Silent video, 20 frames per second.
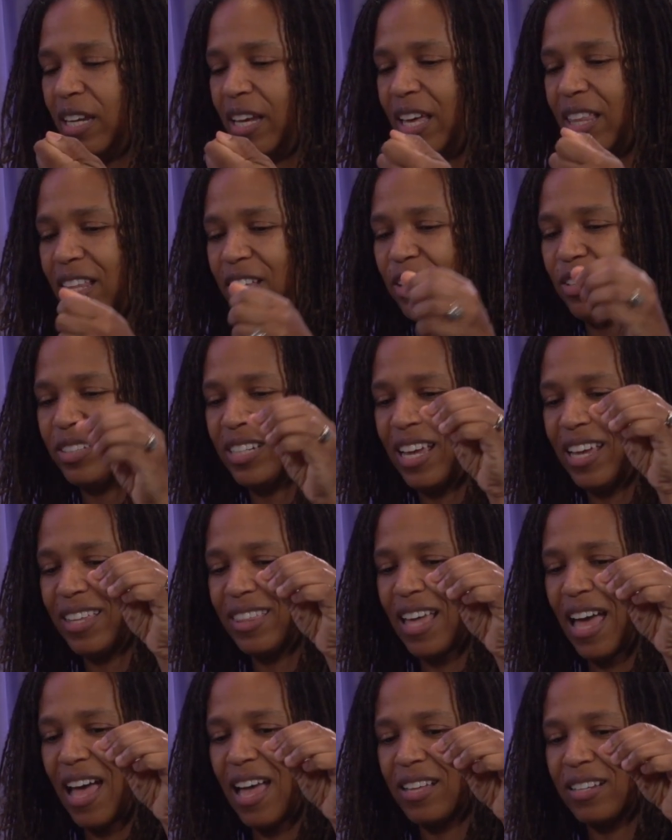And then you take
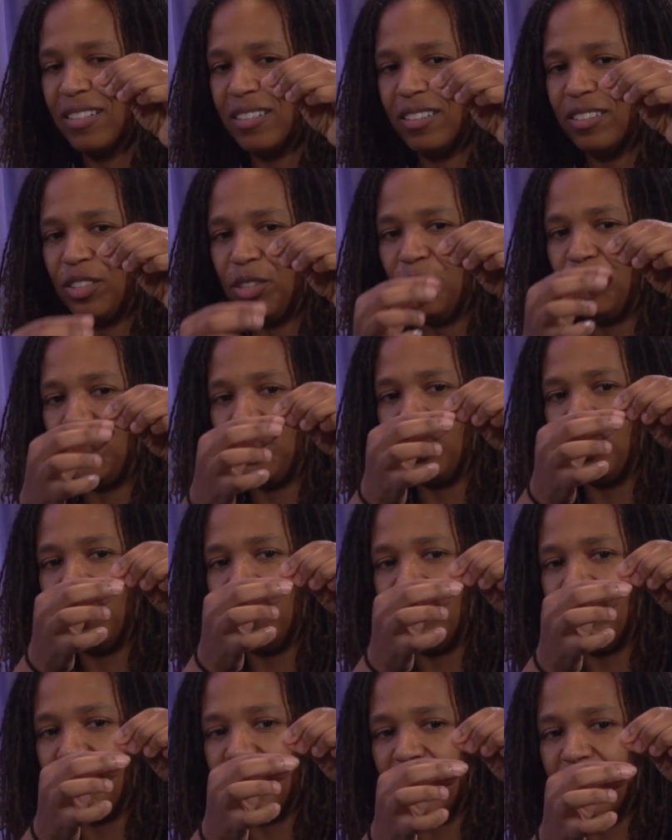that
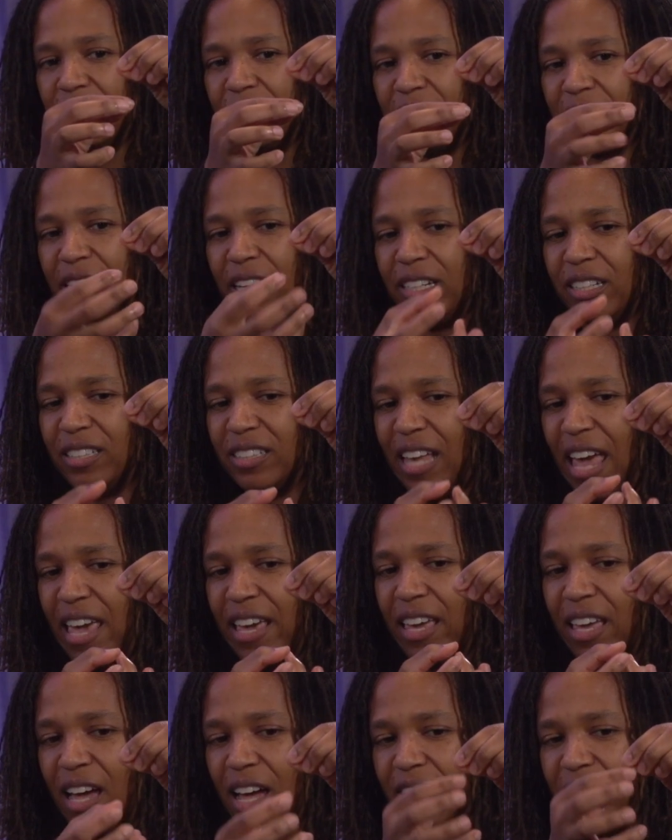suture, the skin is
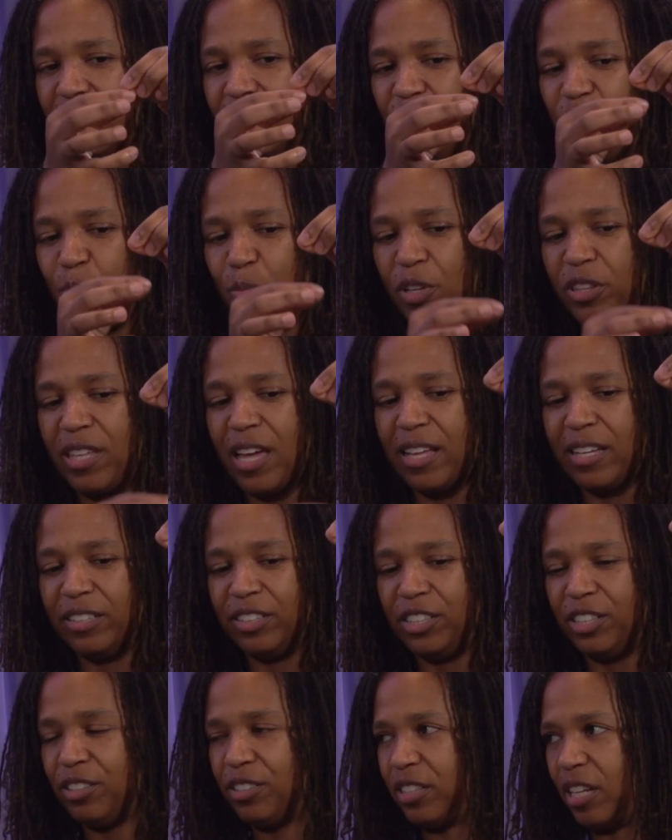hanging on it, you put that
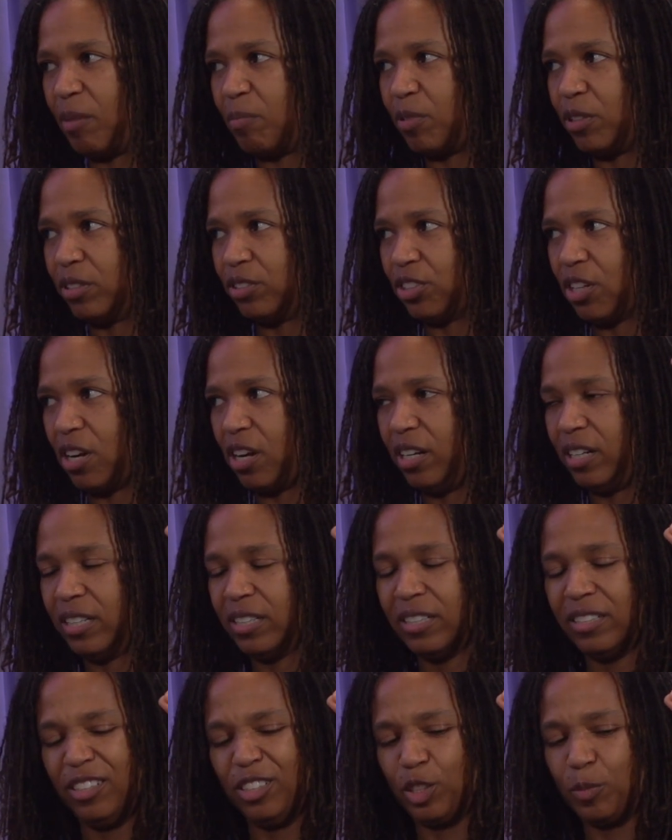into your sample jar,
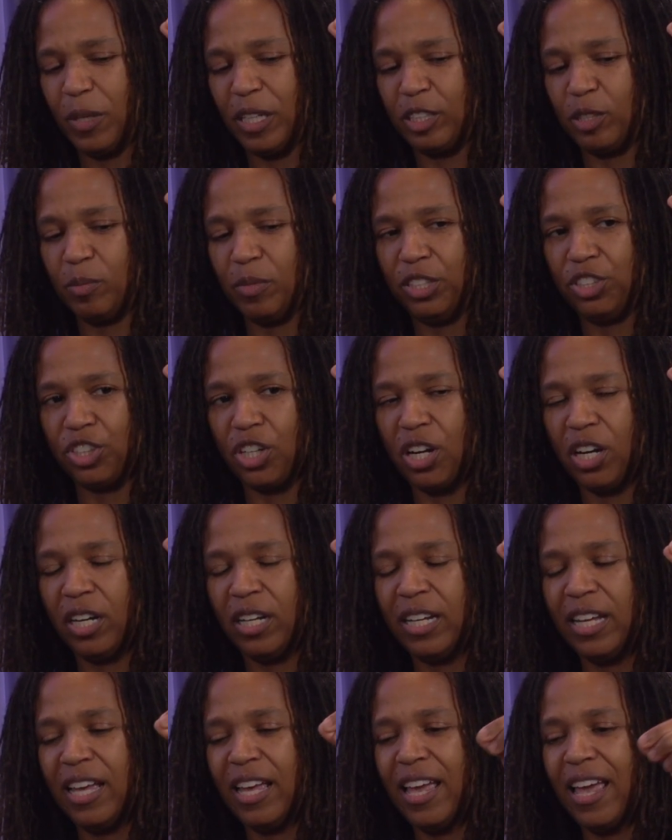your specimen jar,